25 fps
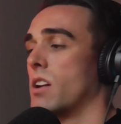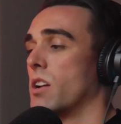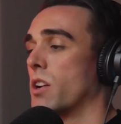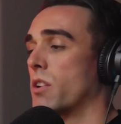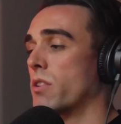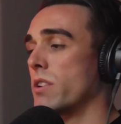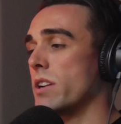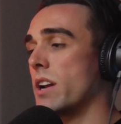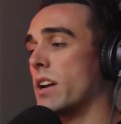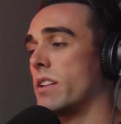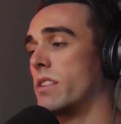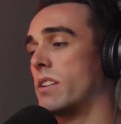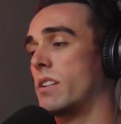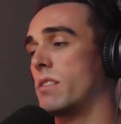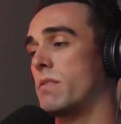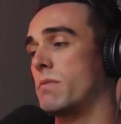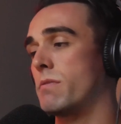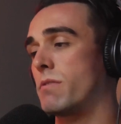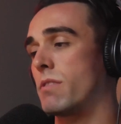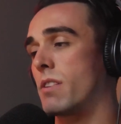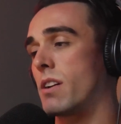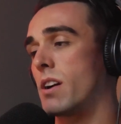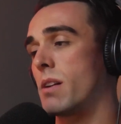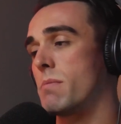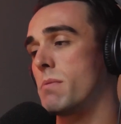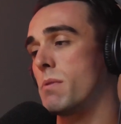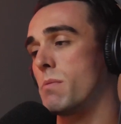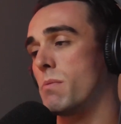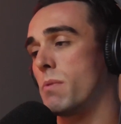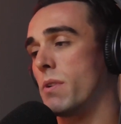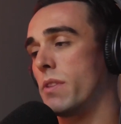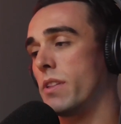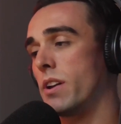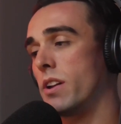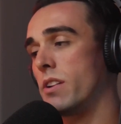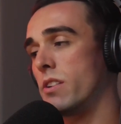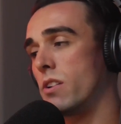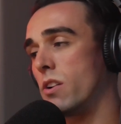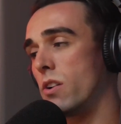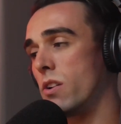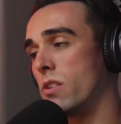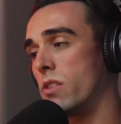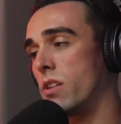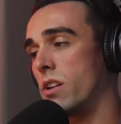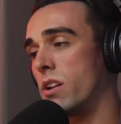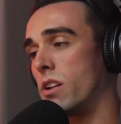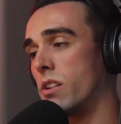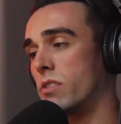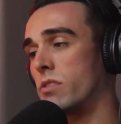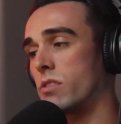create that environment where they know
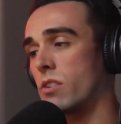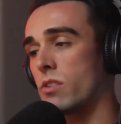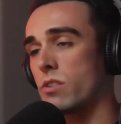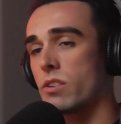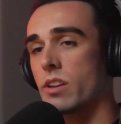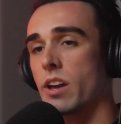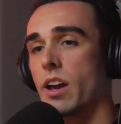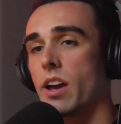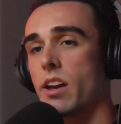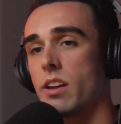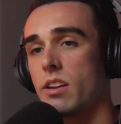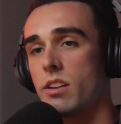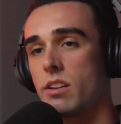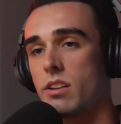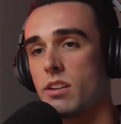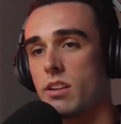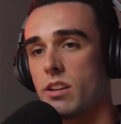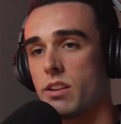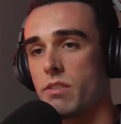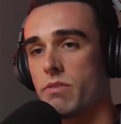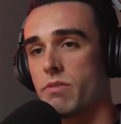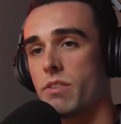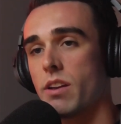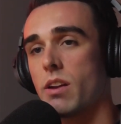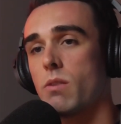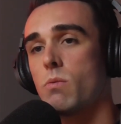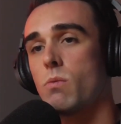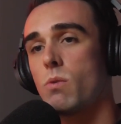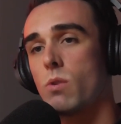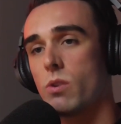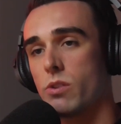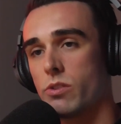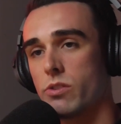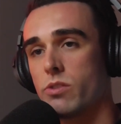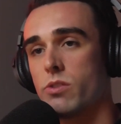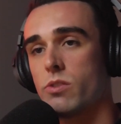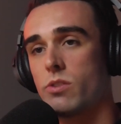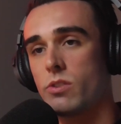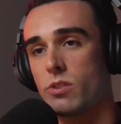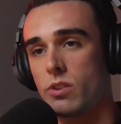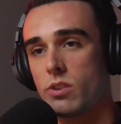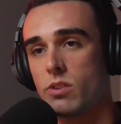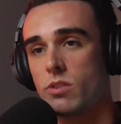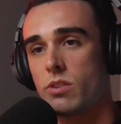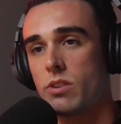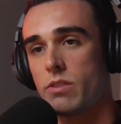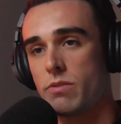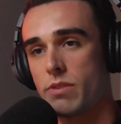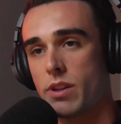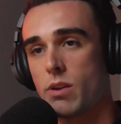that it's okay if they want to.
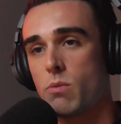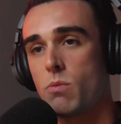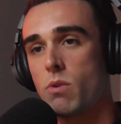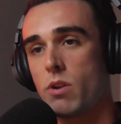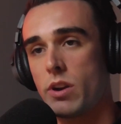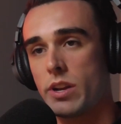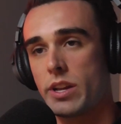If they want to